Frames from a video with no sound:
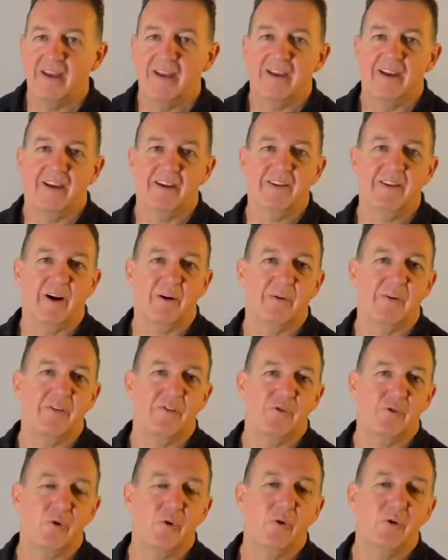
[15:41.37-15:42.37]

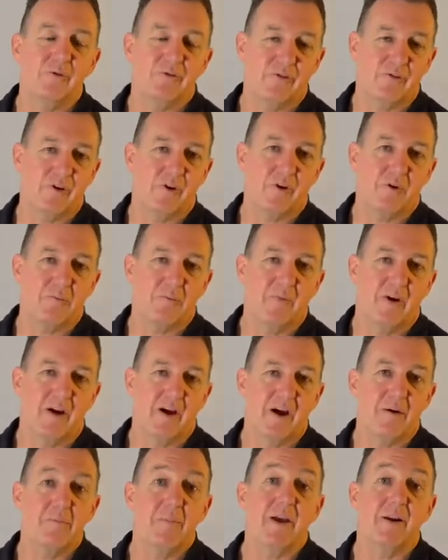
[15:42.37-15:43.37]
it's drawn from
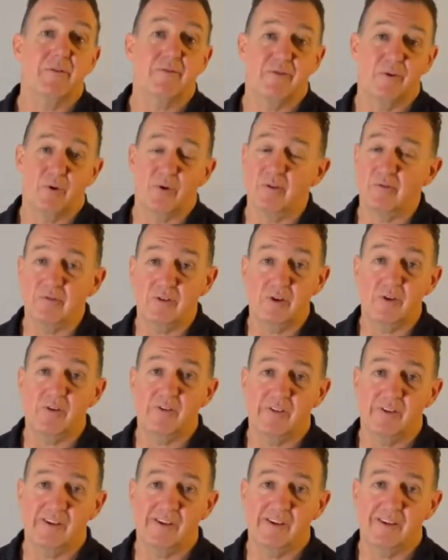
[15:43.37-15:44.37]
a metaphor of
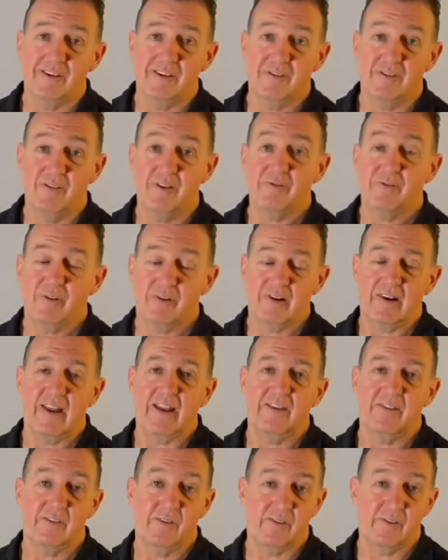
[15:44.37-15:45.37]
using different
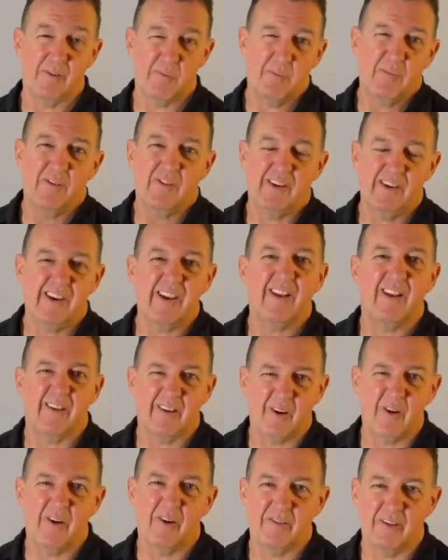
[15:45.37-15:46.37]
lenses, in particular
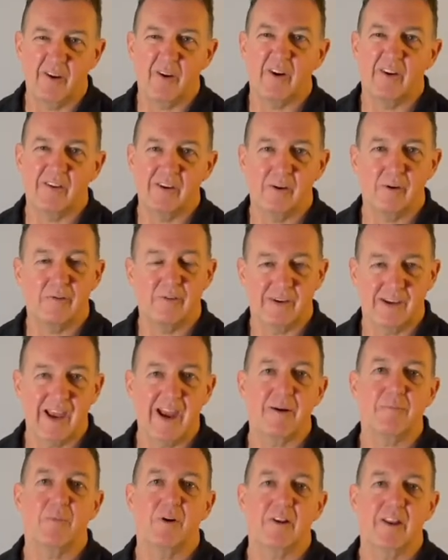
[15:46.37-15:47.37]
kind of the idea of a
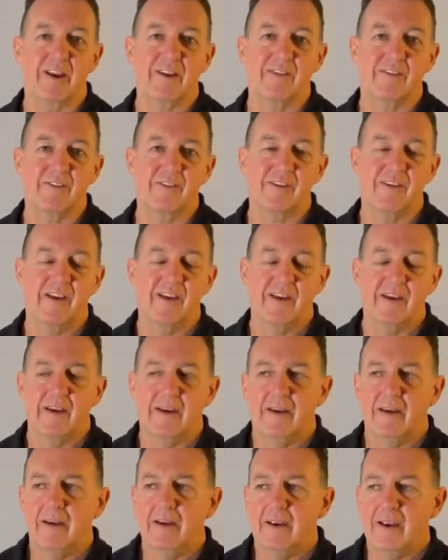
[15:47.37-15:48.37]
camera lens.
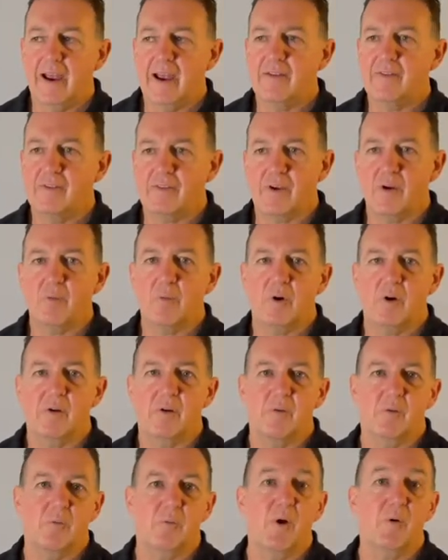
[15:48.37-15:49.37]
And so
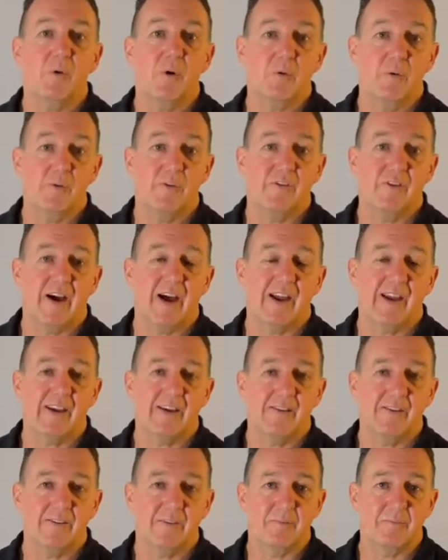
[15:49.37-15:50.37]
what we would
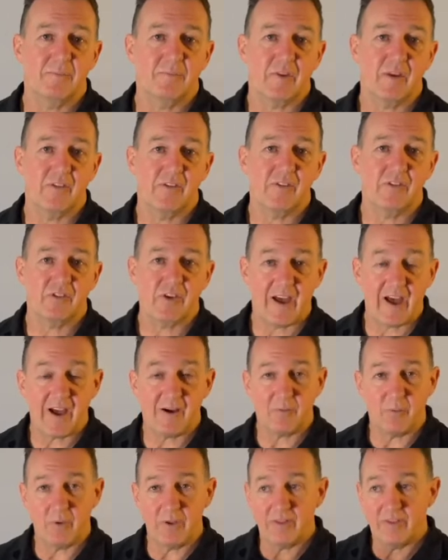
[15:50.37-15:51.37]
say is
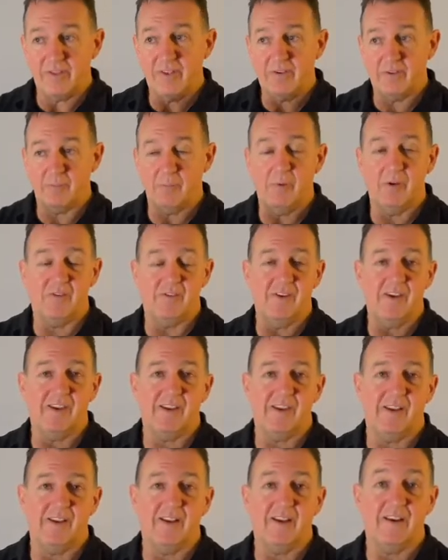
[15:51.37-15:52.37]
start with this
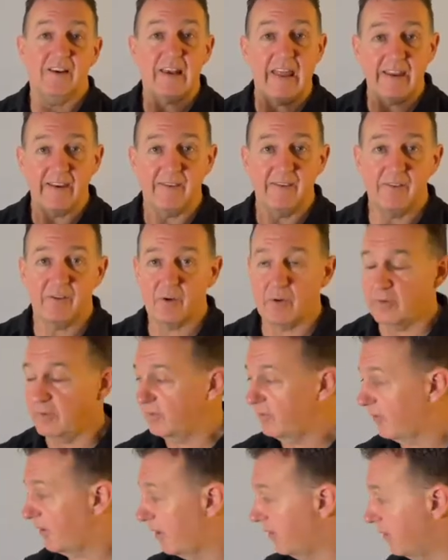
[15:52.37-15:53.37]
particular lens
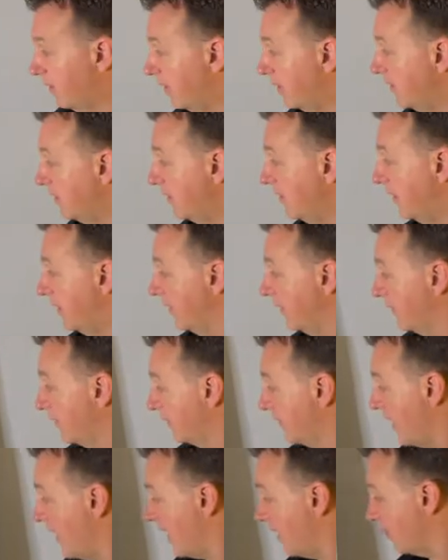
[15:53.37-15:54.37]
on. So you're going to
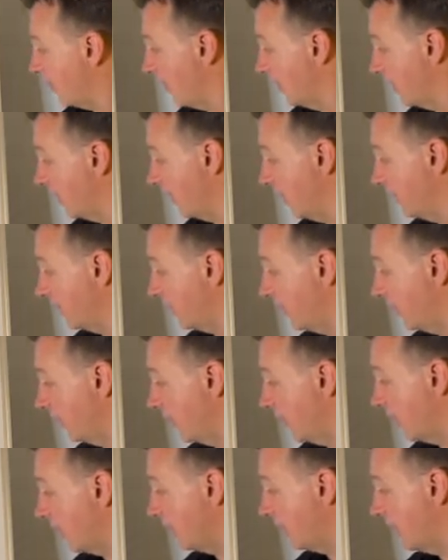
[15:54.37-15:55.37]
start with the
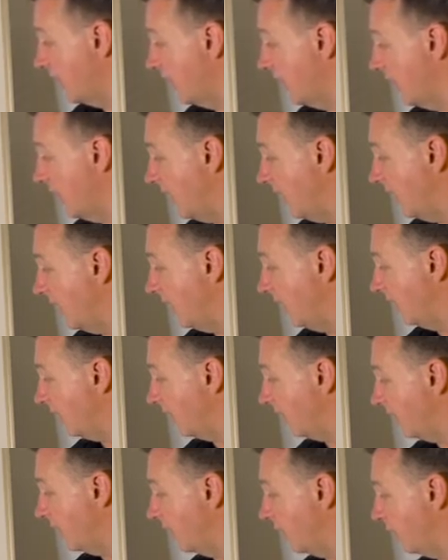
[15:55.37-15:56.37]
issue of,
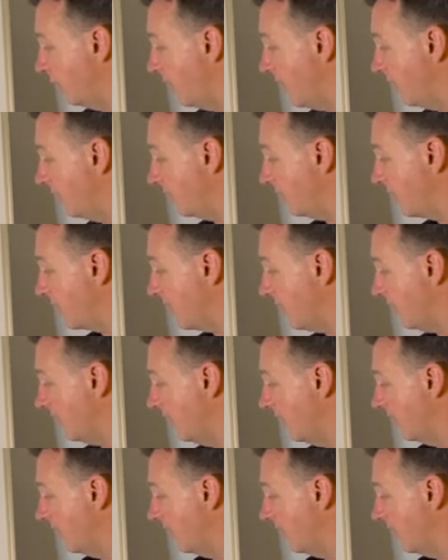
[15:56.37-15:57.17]
here's a little picture